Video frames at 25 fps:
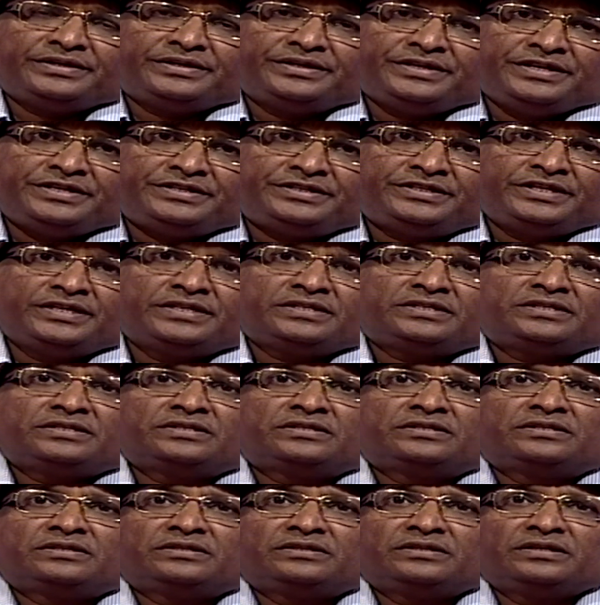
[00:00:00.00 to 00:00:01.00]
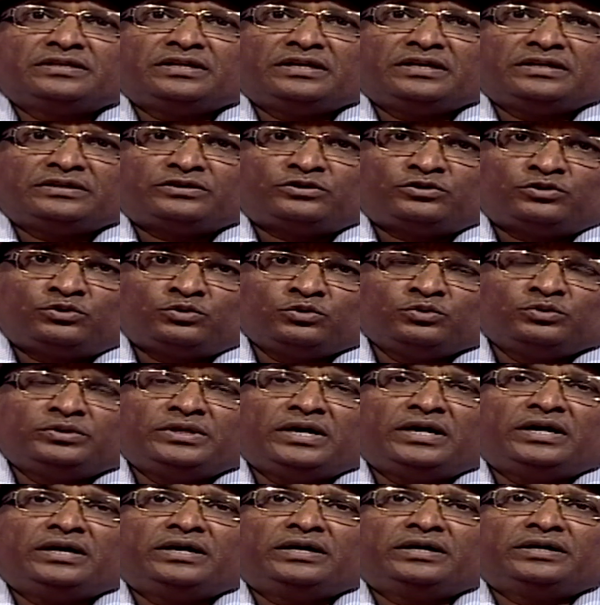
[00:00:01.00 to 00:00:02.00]
reaches to
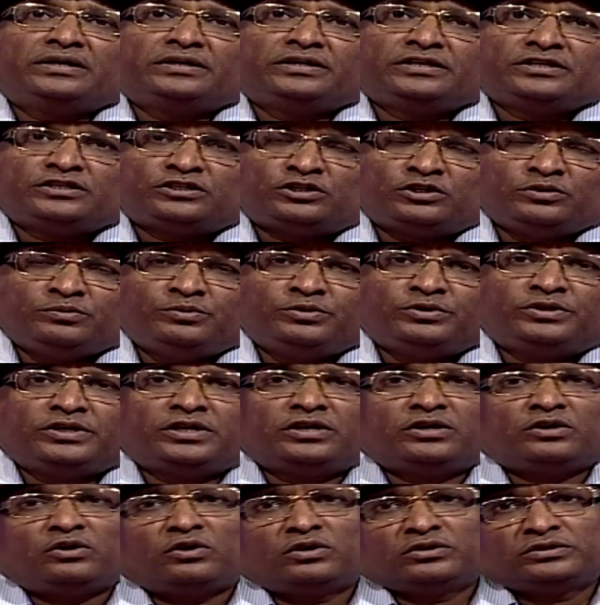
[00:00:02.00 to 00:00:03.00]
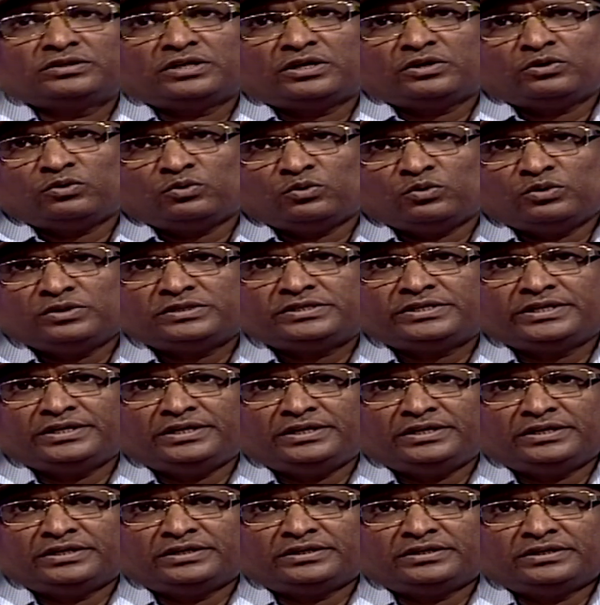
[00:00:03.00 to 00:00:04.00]
the distributor or the
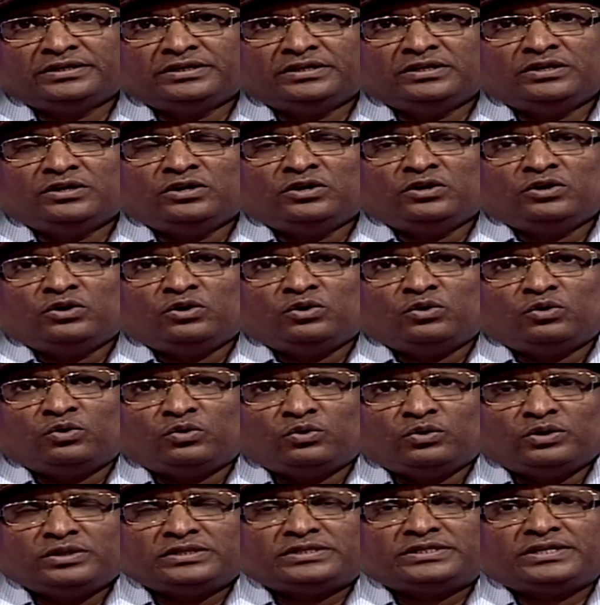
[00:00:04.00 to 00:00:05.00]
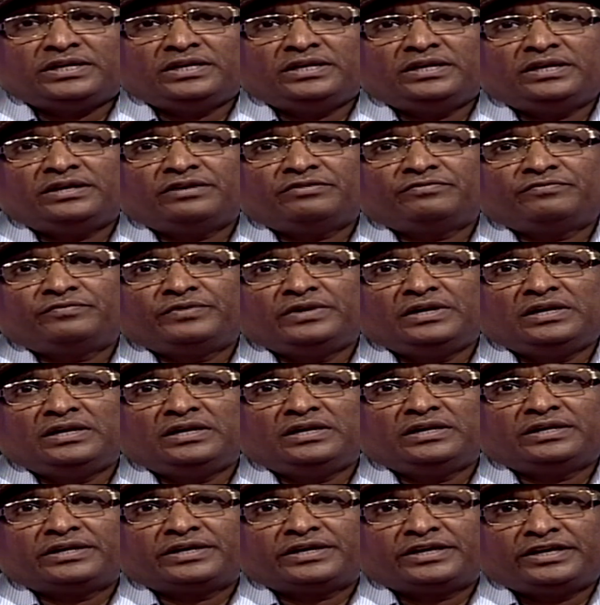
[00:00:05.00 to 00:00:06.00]
wholesaler, wholesaler
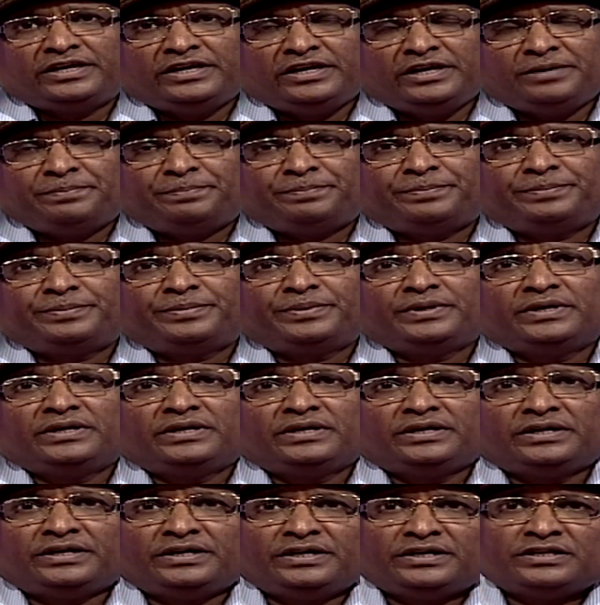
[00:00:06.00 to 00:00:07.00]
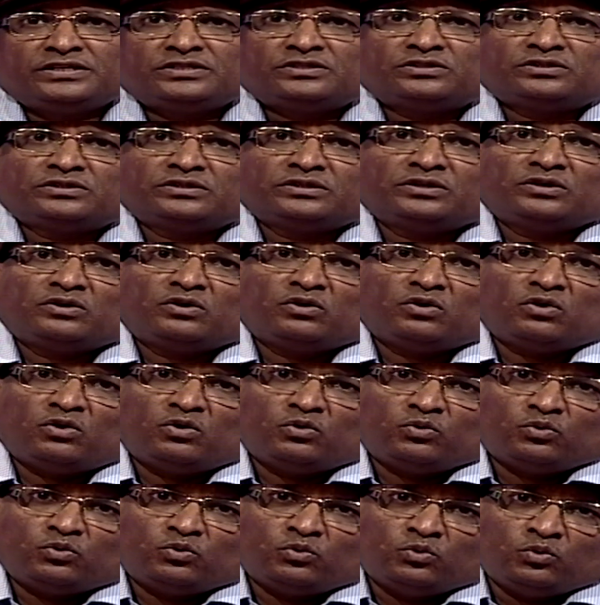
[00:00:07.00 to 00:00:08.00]
will keep his
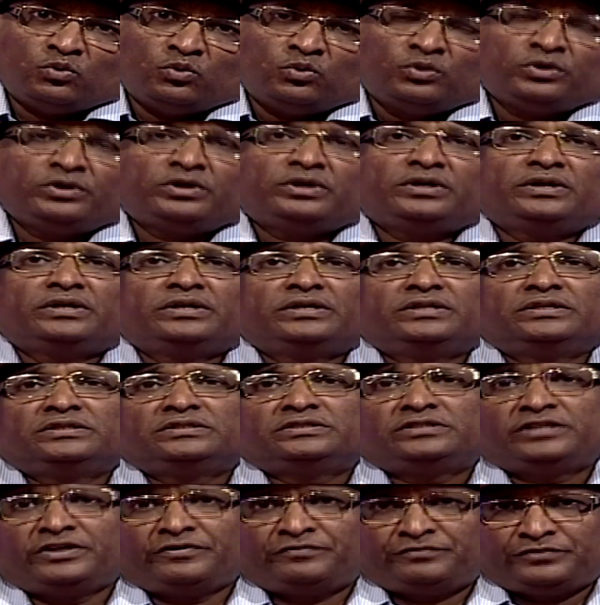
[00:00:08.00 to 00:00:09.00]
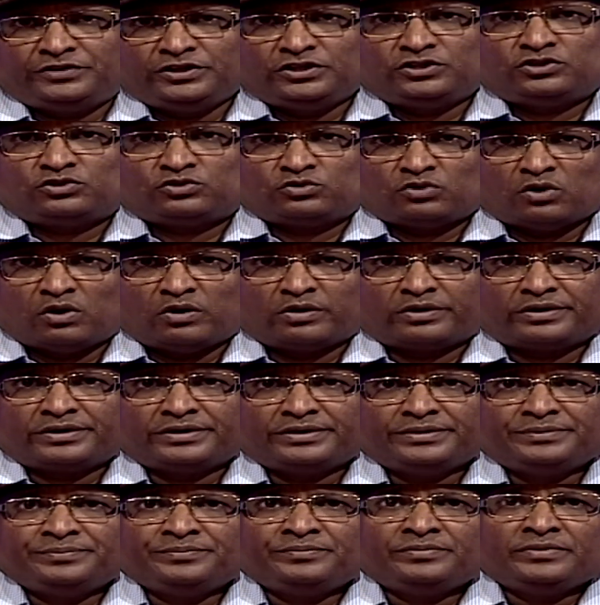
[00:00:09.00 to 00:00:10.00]
own safety stock,
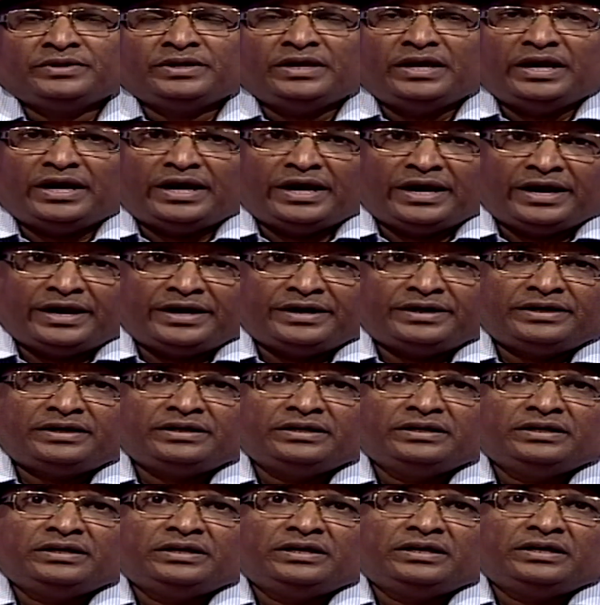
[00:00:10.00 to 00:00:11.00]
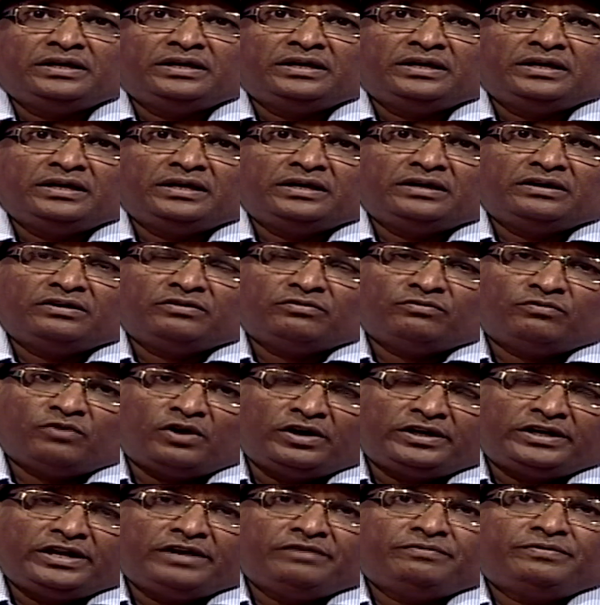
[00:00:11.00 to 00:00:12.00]
and
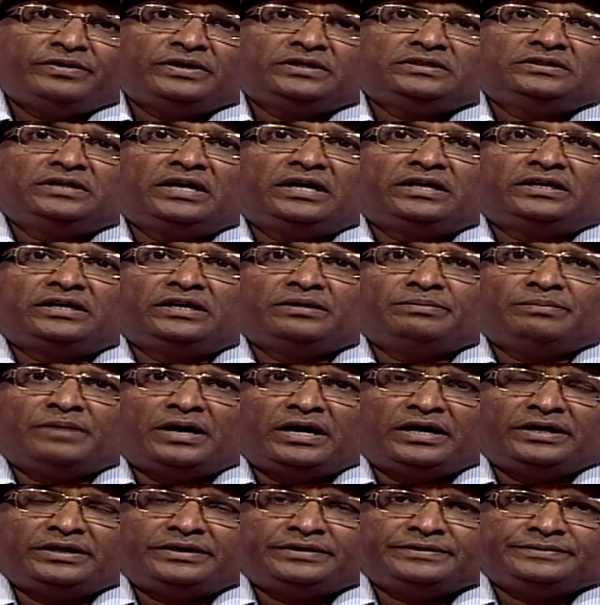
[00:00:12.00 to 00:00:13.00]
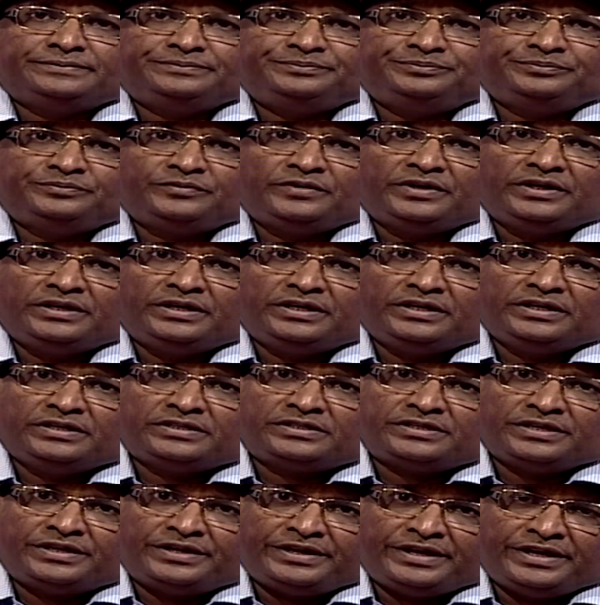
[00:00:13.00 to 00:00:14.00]
whatever the demand
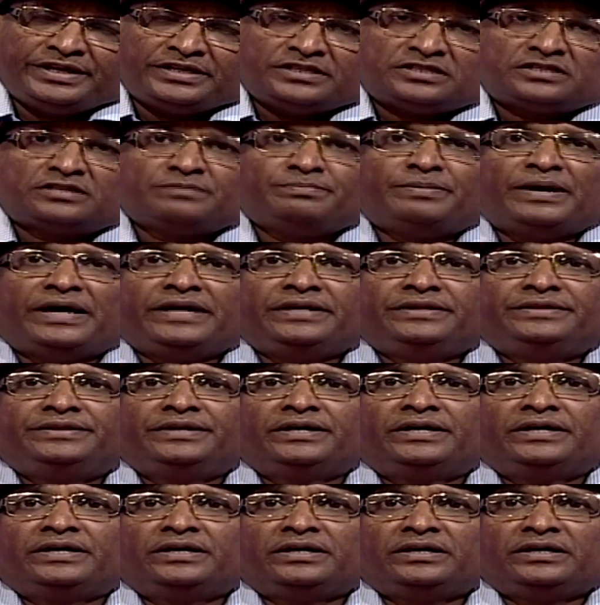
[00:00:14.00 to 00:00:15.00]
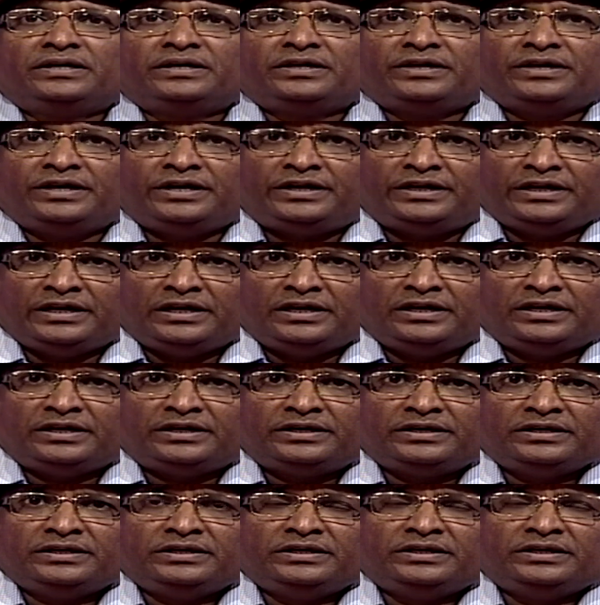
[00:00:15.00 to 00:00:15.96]
is raised by the retailer,